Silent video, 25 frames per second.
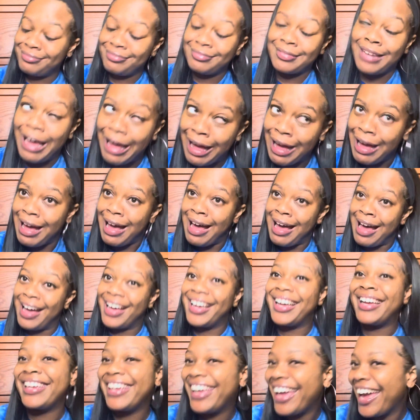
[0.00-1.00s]

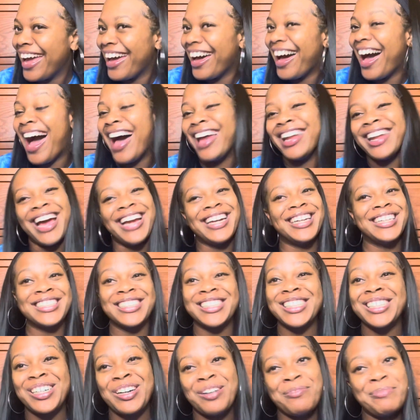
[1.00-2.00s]
Uh-huh. Yeah, I like
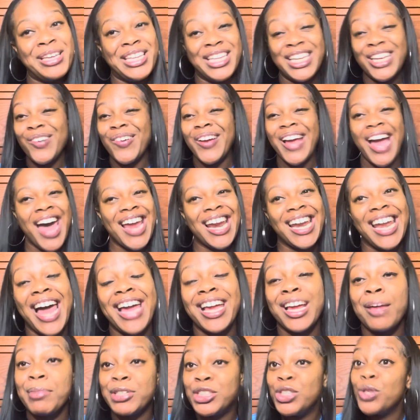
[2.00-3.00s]
this look on me. You ain't gotta
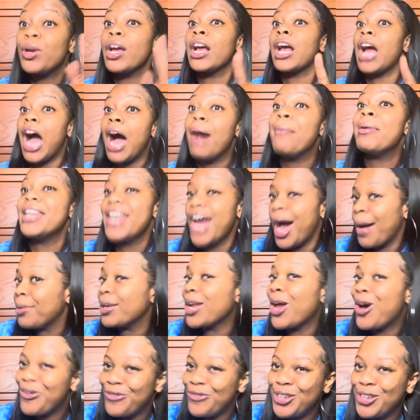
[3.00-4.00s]
like it, but you can comment down
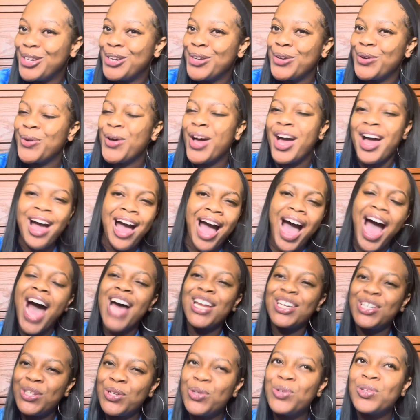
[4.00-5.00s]
below if you do.
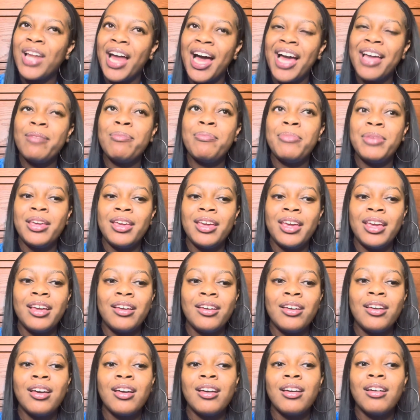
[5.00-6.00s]
I do like
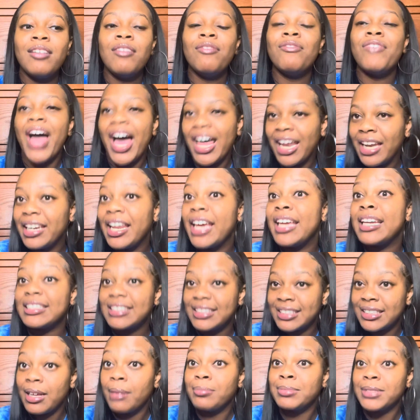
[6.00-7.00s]
being validated
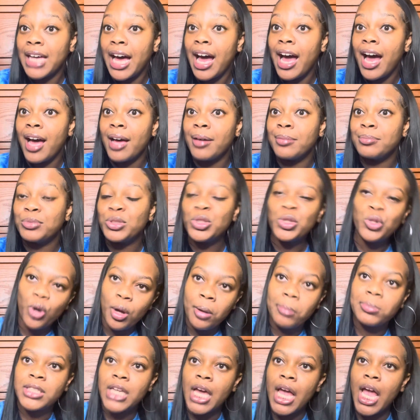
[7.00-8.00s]
sometimes. You know
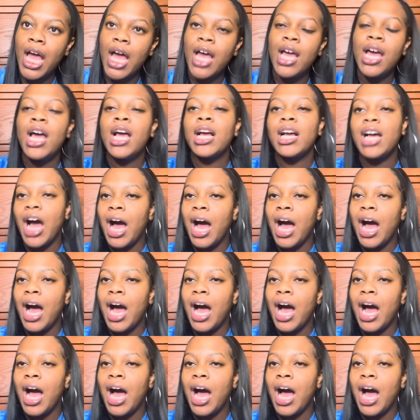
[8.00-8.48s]
what I'm saying?